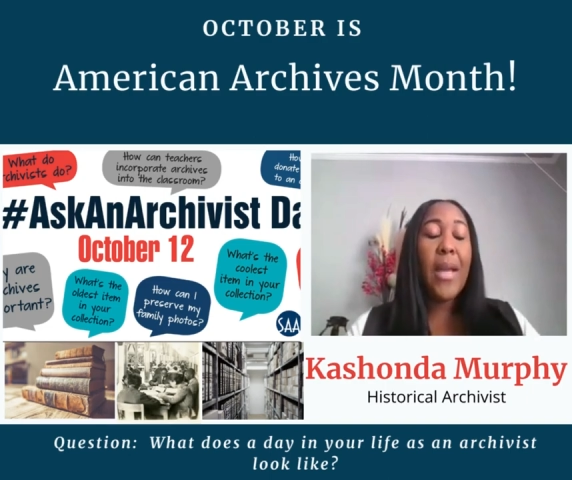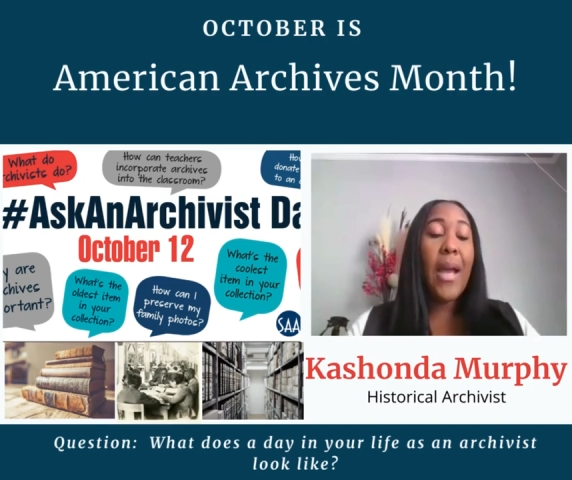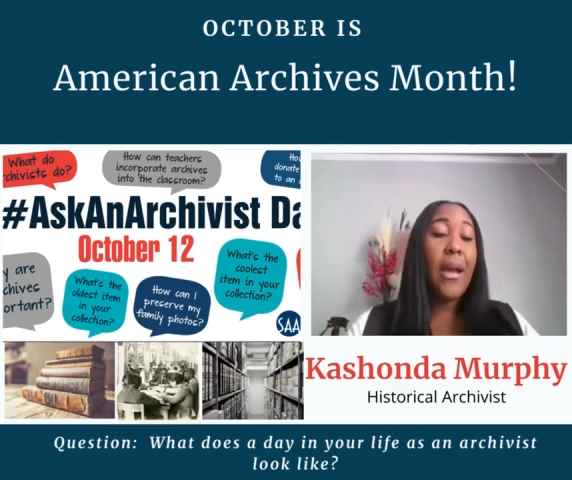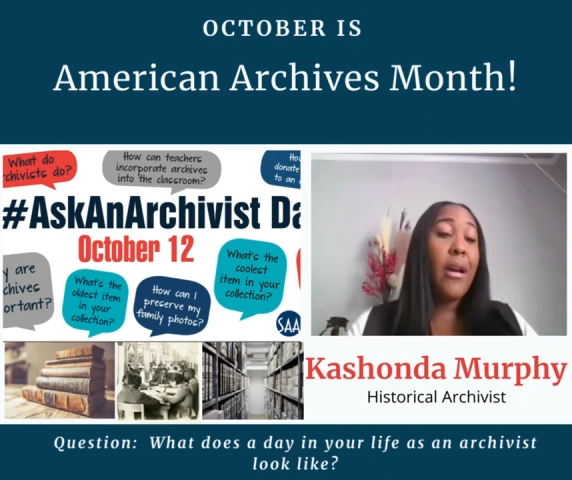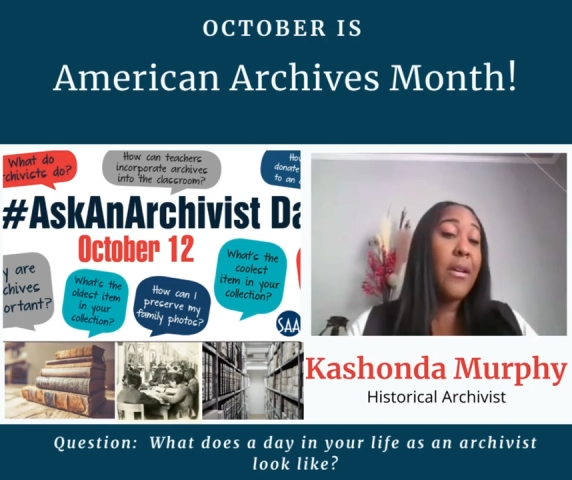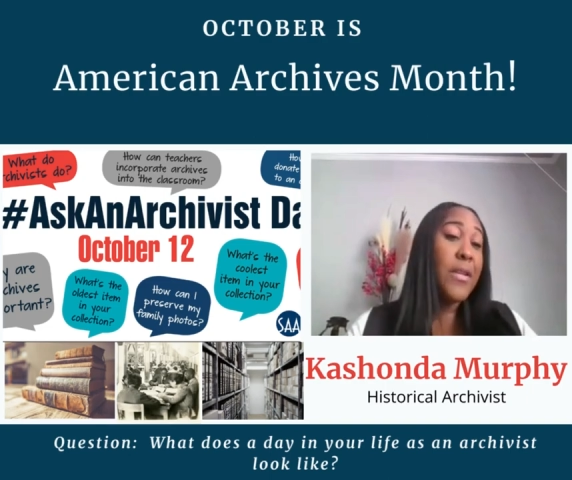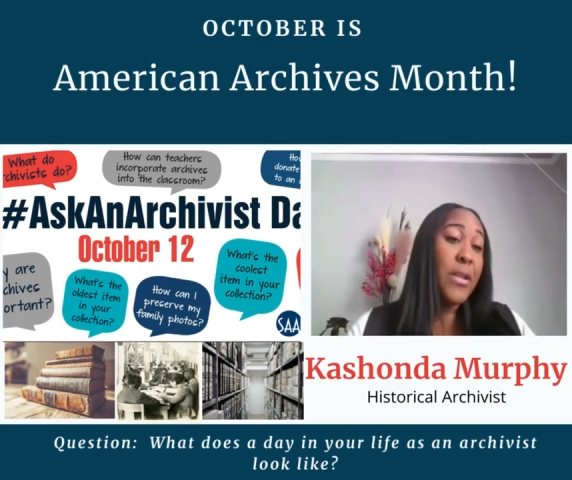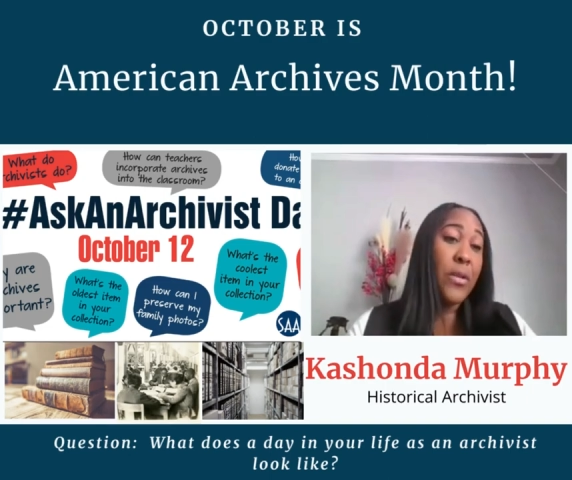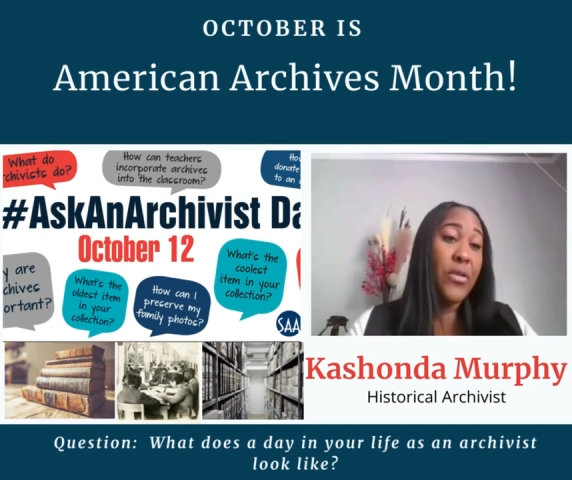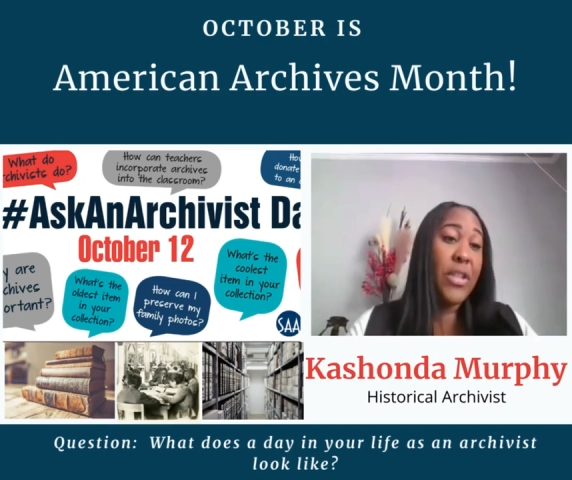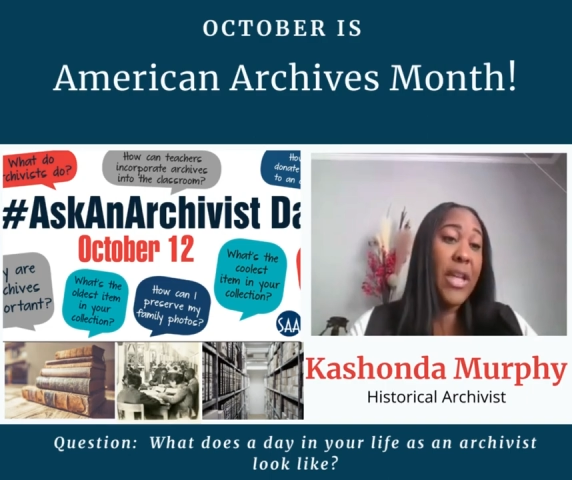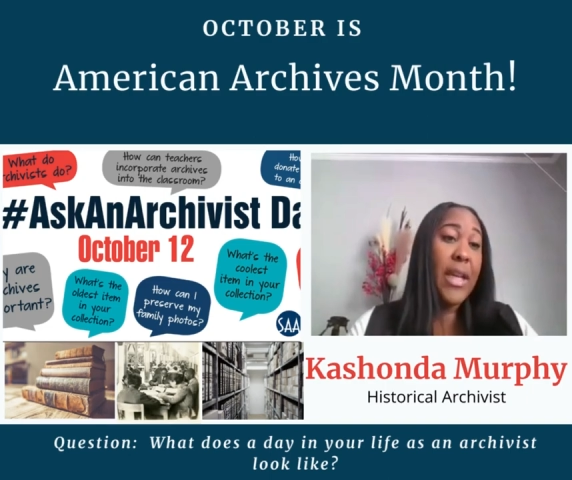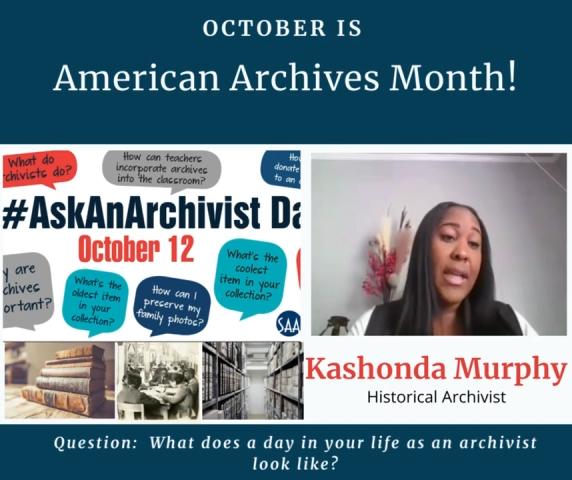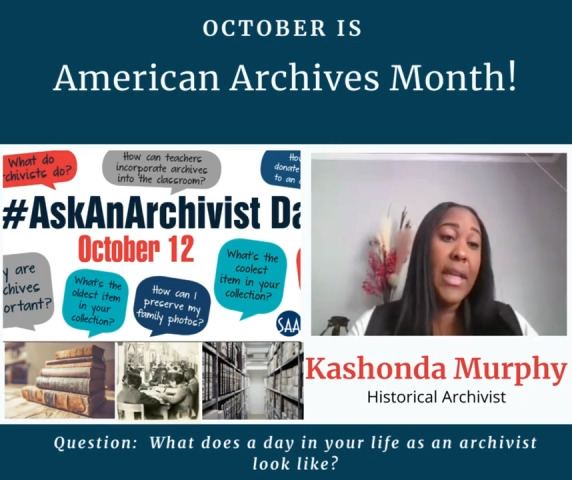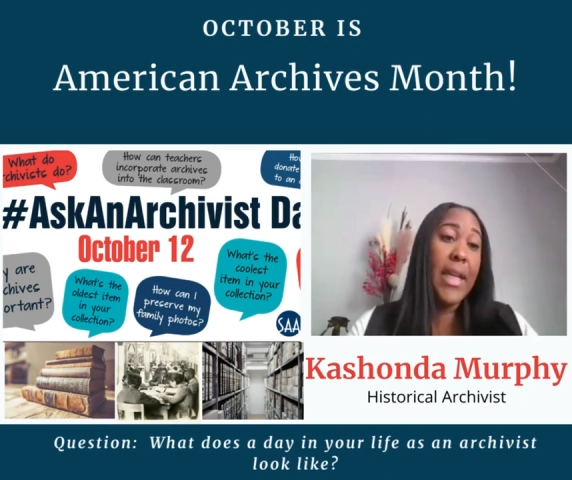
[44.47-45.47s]
I also
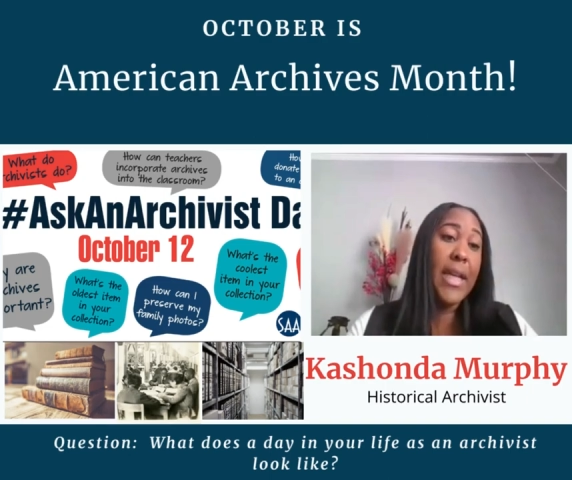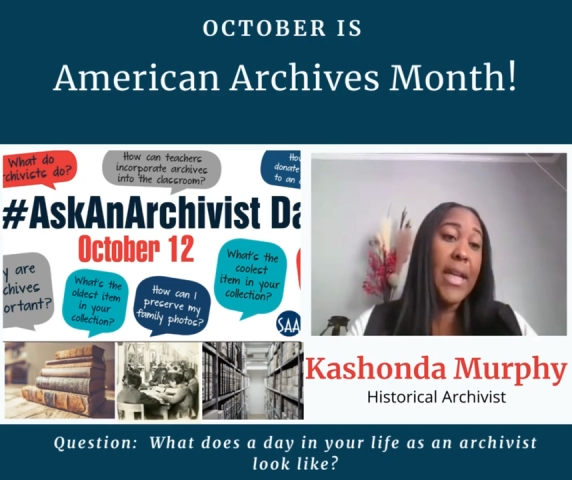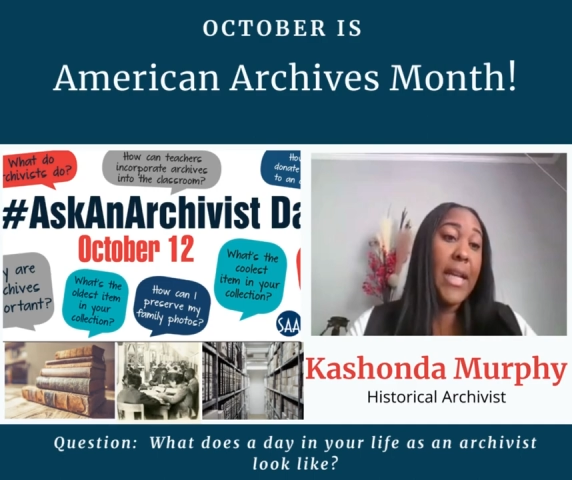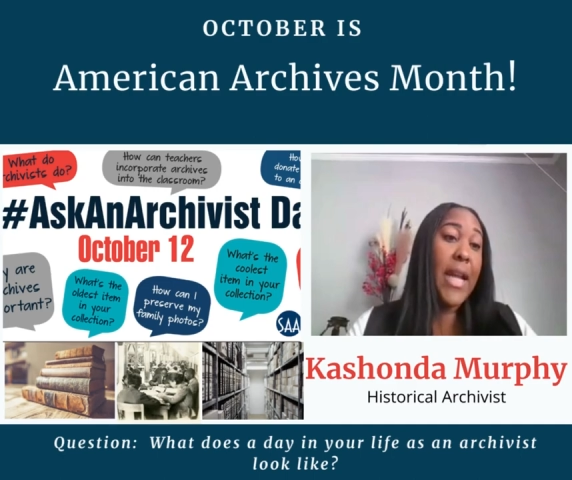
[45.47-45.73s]
check in